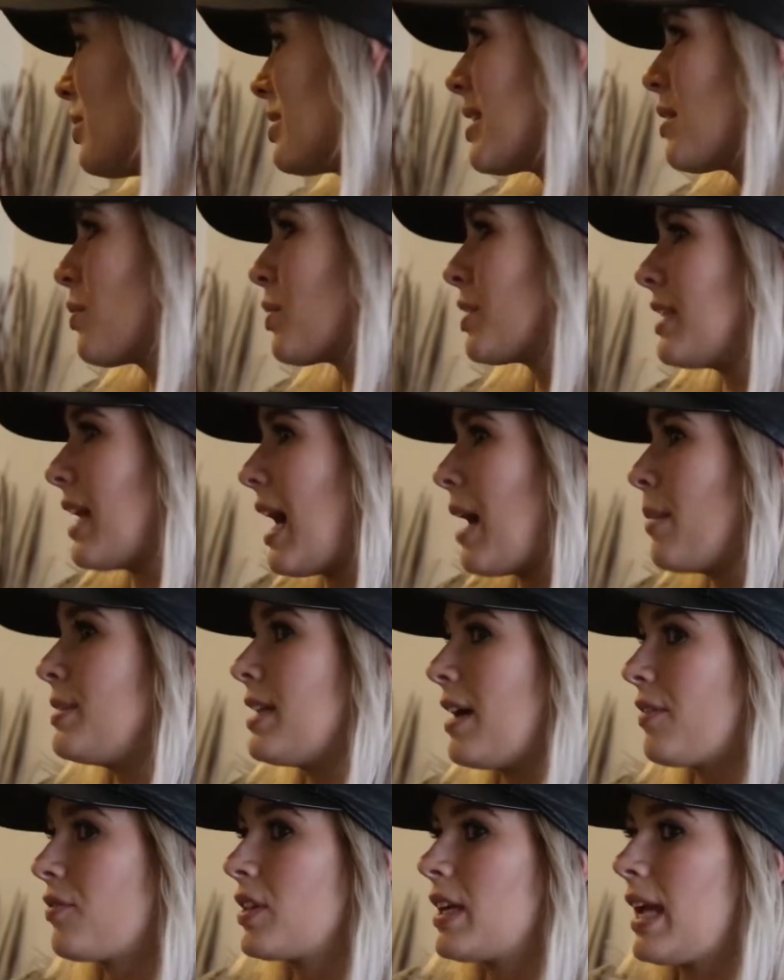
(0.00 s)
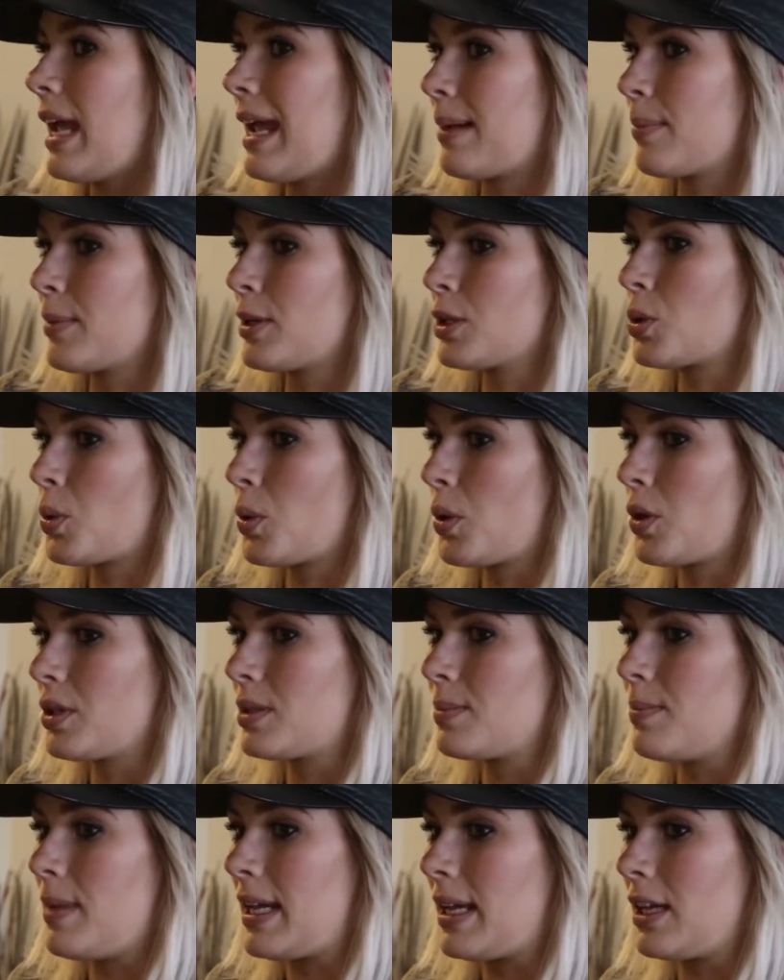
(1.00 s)
would say I'm definitely aiming
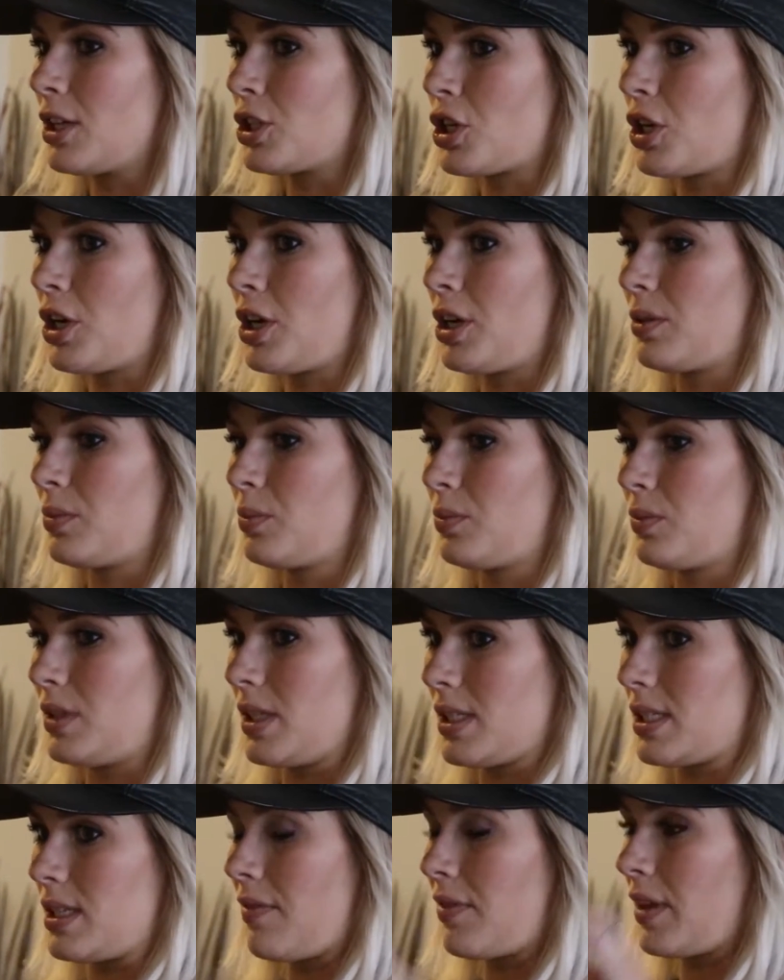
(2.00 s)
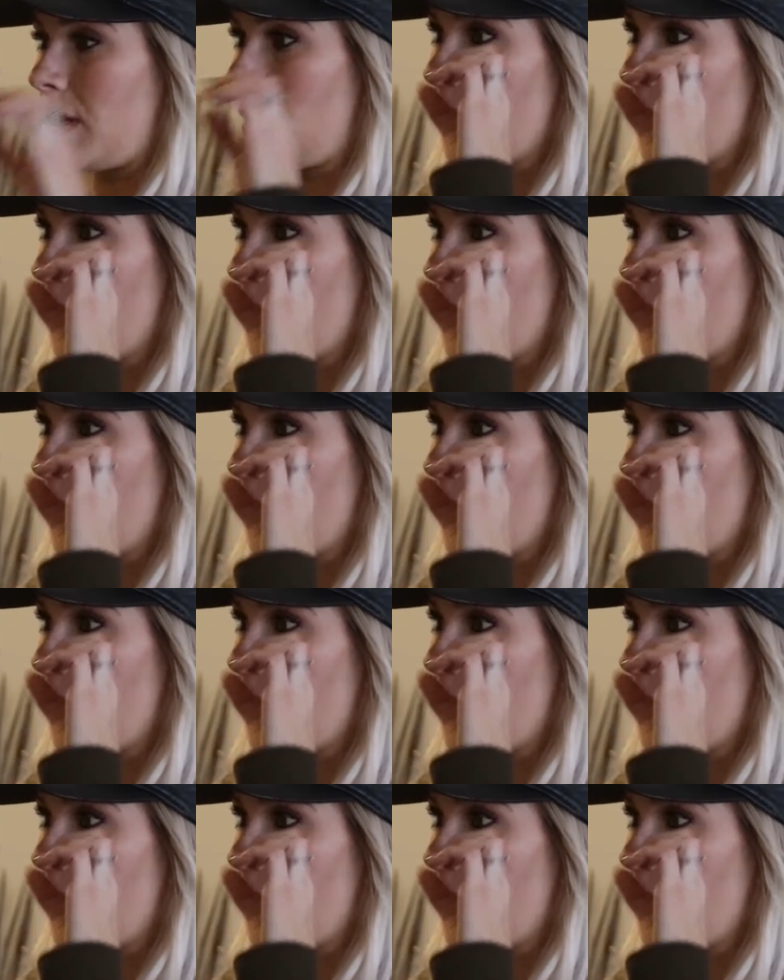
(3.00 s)
towards making sure the stuff that